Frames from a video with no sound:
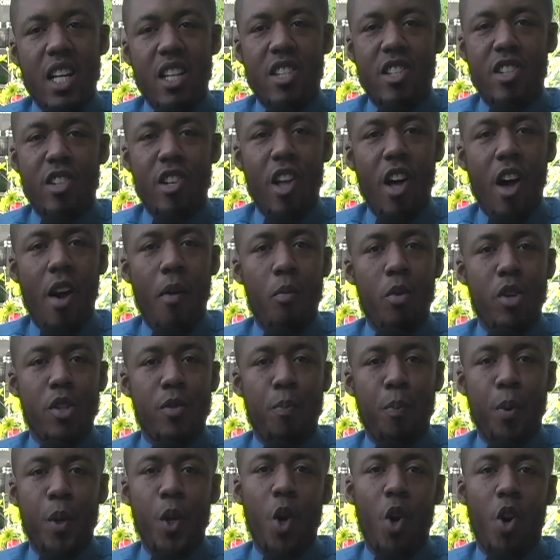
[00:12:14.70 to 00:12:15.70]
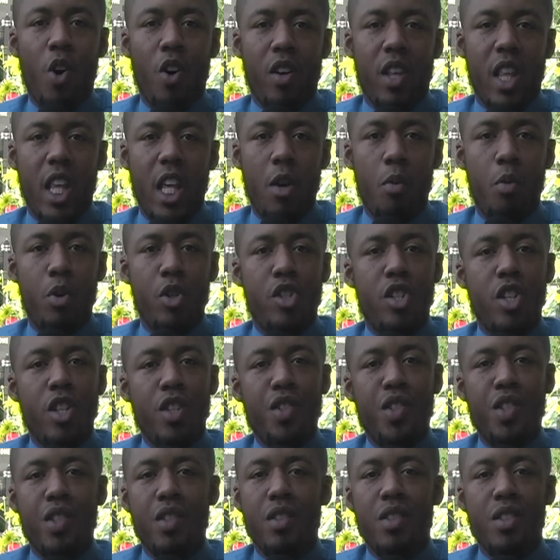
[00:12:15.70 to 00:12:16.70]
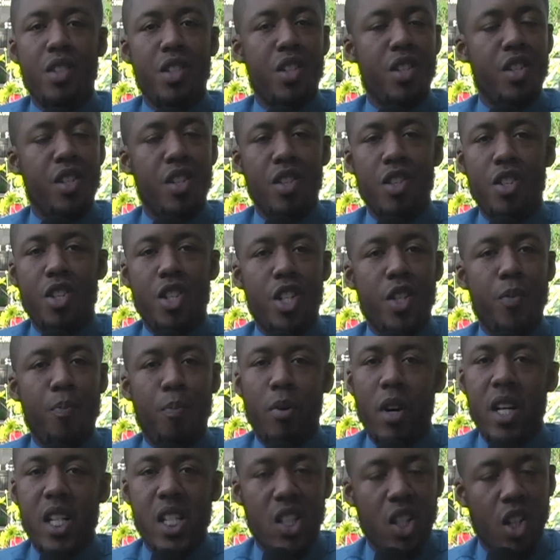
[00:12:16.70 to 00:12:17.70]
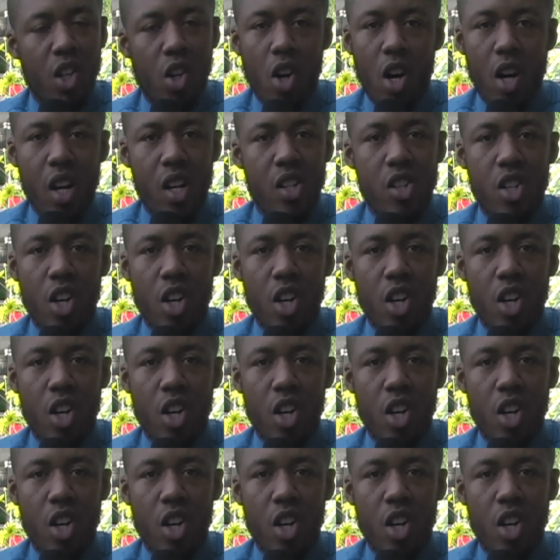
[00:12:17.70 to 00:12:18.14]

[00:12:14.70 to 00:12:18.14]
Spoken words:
Islam was pure. It was just, you just pray to God,